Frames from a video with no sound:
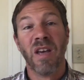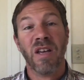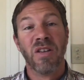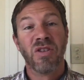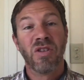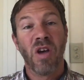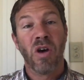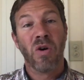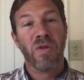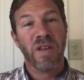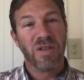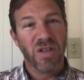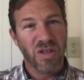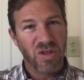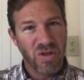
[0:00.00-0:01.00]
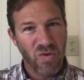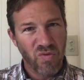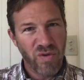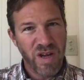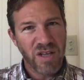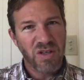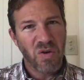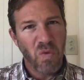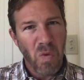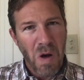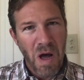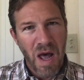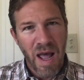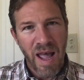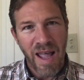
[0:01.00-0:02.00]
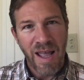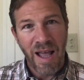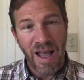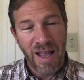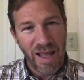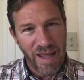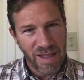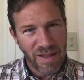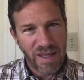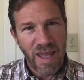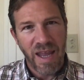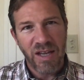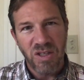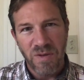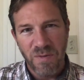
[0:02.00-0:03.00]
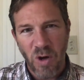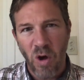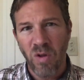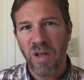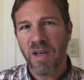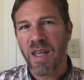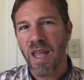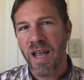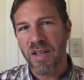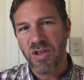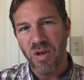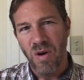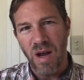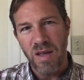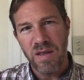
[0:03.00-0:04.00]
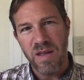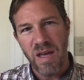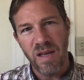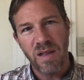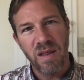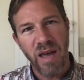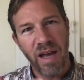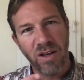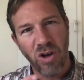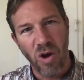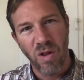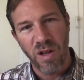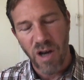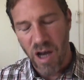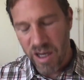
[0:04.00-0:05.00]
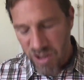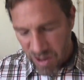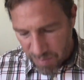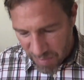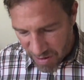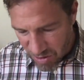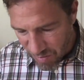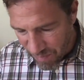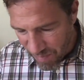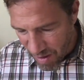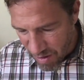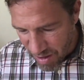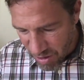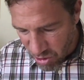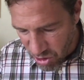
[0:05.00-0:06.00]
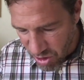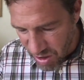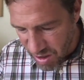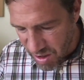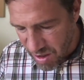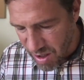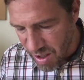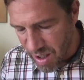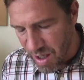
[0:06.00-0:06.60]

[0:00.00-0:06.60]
So this is the reason why, in the case of colon cancer, I think that colonoscopies are very good